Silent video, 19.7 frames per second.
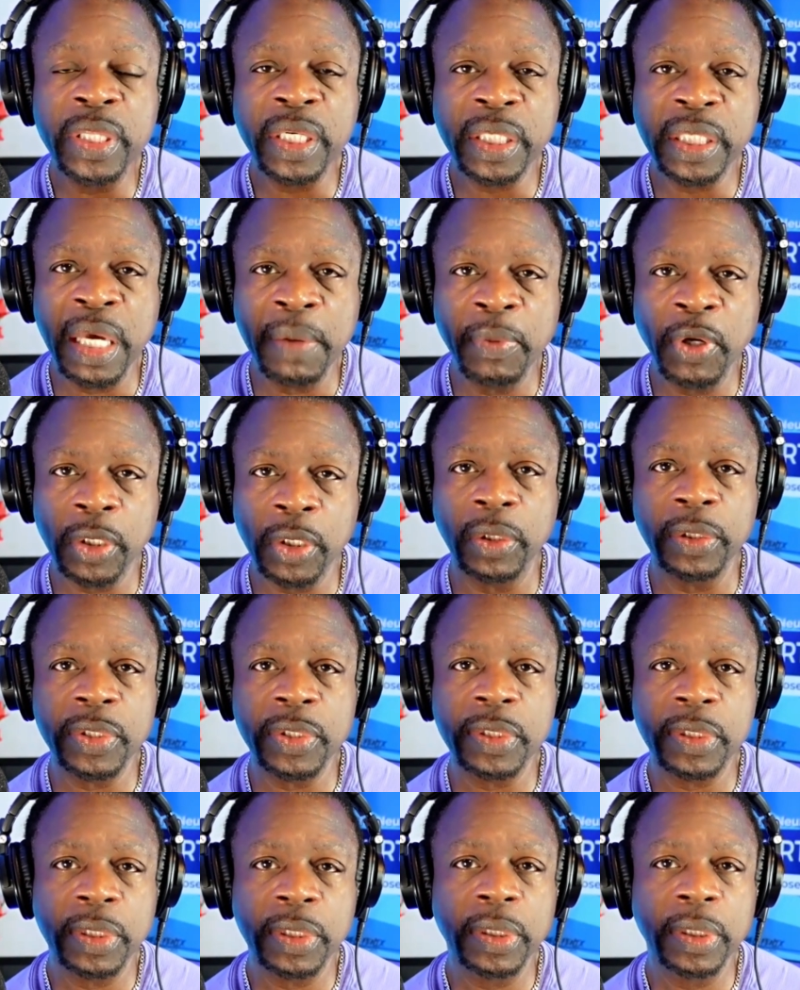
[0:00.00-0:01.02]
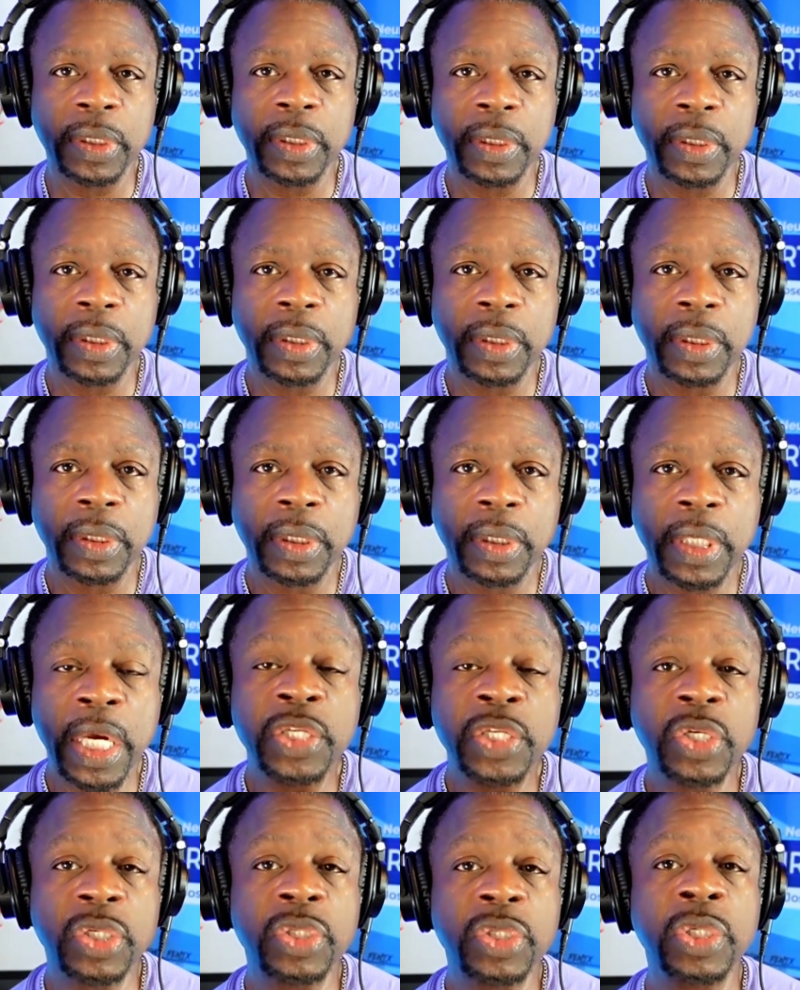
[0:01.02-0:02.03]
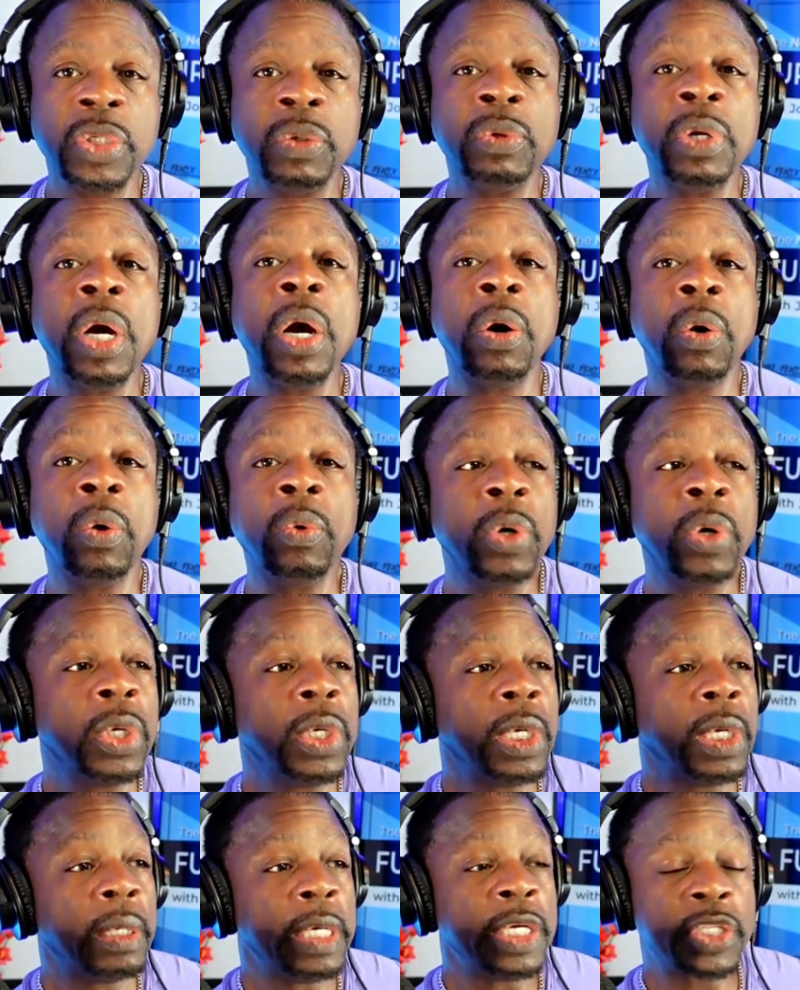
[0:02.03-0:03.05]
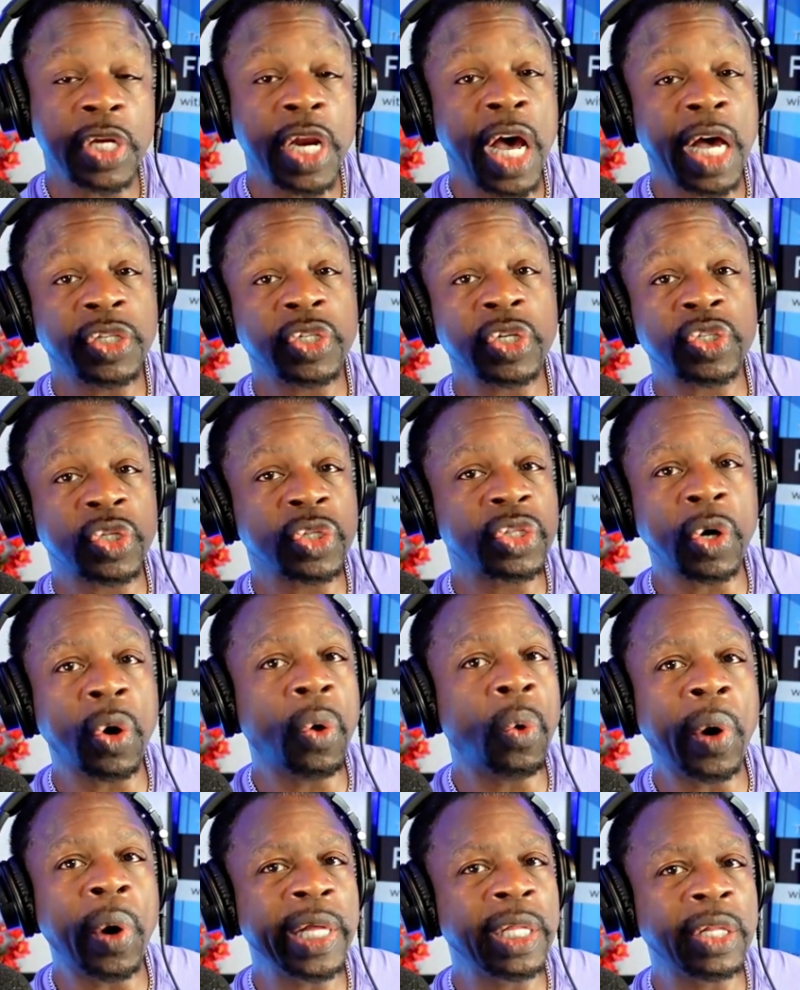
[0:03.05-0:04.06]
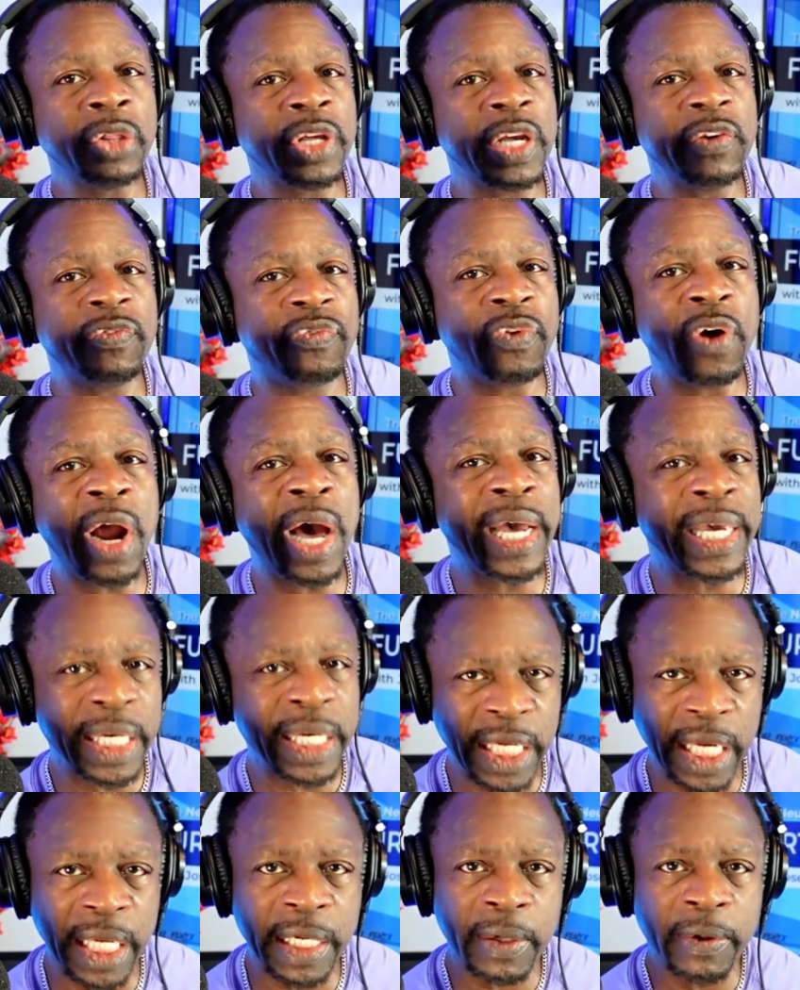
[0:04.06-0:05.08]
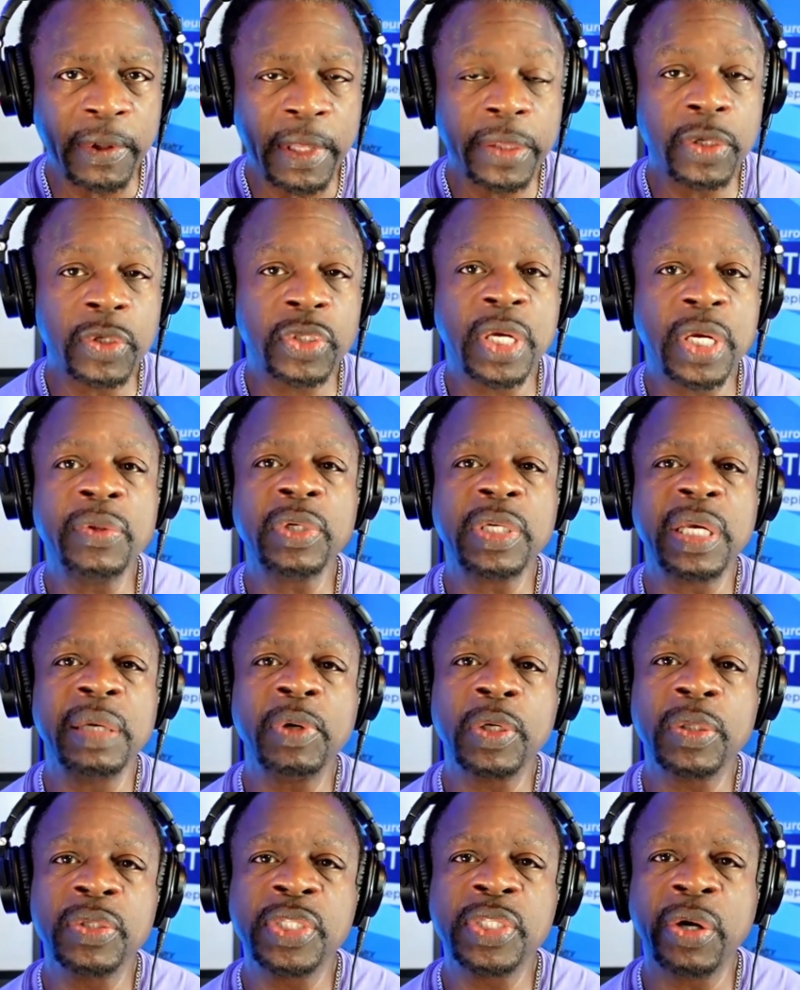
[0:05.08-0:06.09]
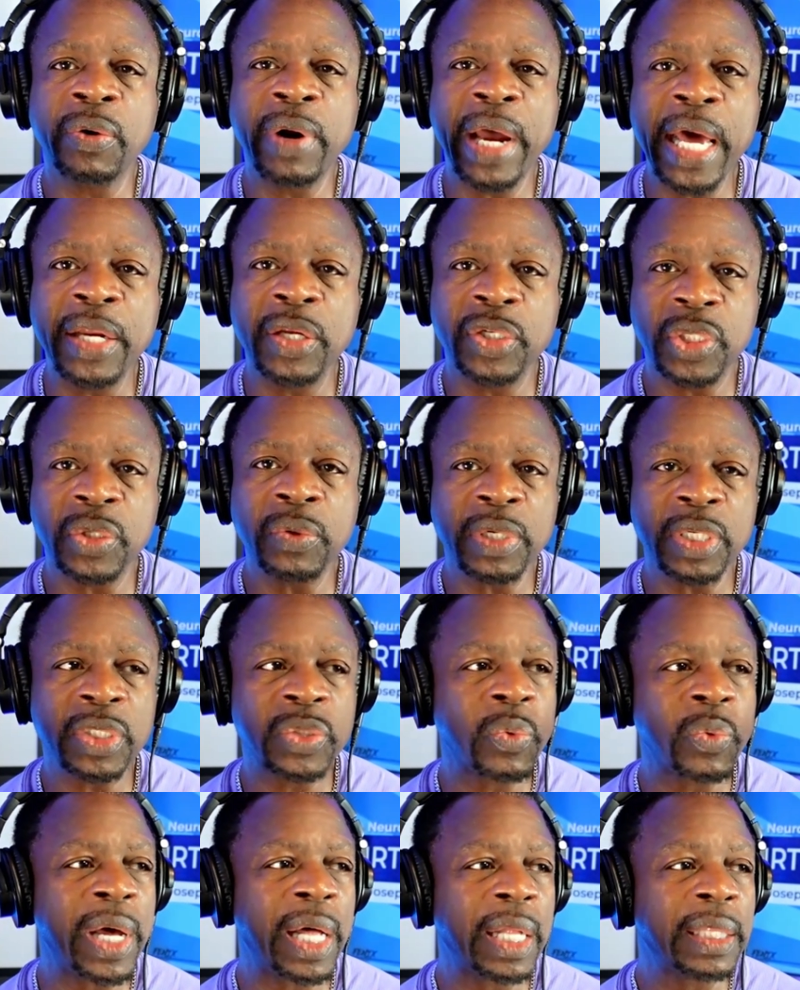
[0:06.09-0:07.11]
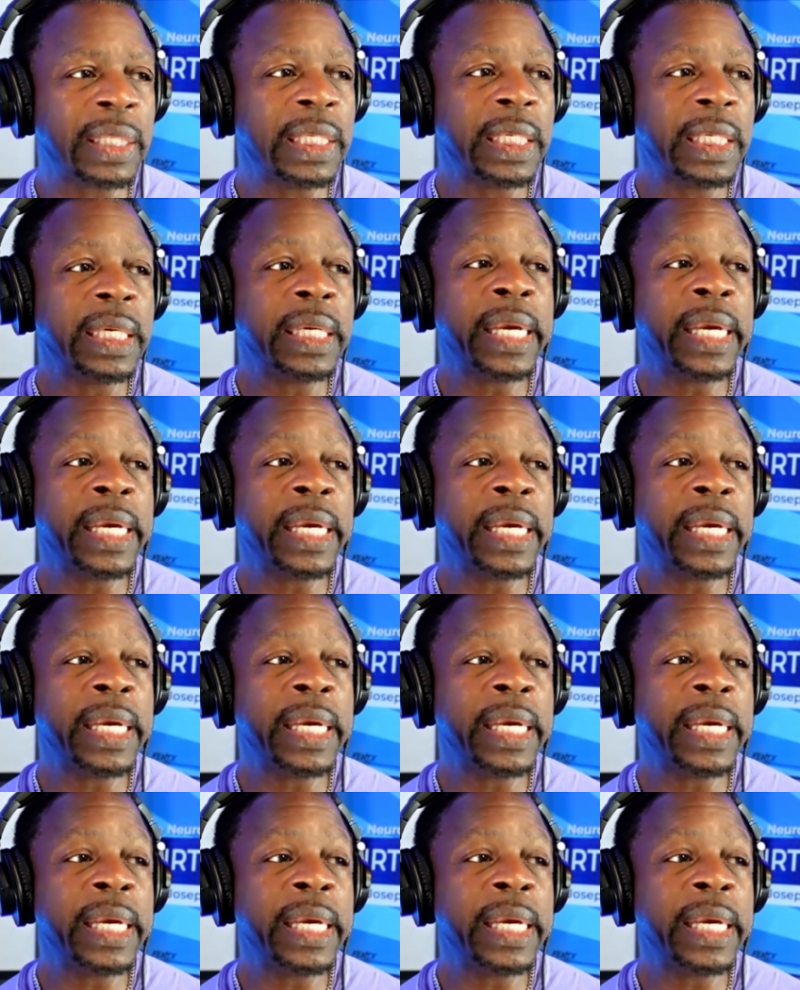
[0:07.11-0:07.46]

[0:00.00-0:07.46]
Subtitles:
the chemicals. And just so you know, it's not just the oil they fry it in. There's other chemicals that are added to it as well.